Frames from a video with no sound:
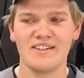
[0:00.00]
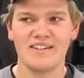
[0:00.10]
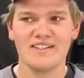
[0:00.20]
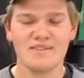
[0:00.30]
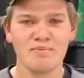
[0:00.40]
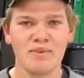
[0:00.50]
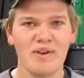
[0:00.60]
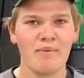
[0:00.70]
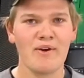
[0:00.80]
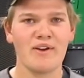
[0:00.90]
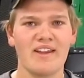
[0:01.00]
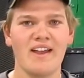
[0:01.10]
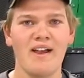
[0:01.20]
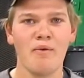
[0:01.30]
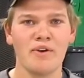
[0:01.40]
it's America.
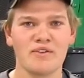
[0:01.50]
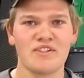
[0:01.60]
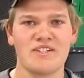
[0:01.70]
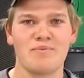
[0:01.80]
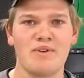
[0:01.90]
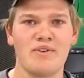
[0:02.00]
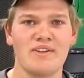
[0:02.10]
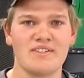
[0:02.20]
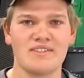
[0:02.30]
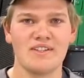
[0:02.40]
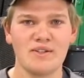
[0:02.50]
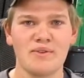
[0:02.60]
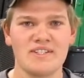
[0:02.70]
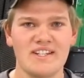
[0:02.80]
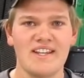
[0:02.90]
I want to experience the
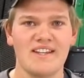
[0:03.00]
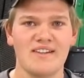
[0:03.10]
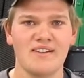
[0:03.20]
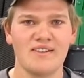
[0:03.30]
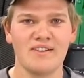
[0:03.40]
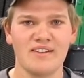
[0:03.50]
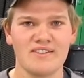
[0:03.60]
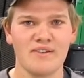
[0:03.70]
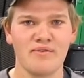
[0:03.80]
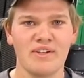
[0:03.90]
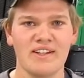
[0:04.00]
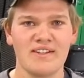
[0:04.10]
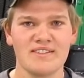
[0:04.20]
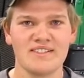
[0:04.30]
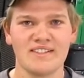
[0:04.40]
USA, not something
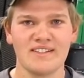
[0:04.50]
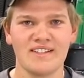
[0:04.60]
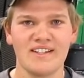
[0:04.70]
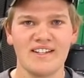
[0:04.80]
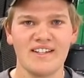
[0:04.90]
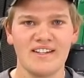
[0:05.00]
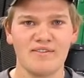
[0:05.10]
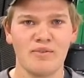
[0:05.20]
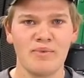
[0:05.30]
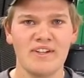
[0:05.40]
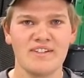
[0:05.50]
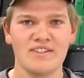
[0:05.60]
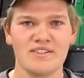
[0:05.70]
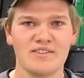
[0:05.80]
else. And for me, it's just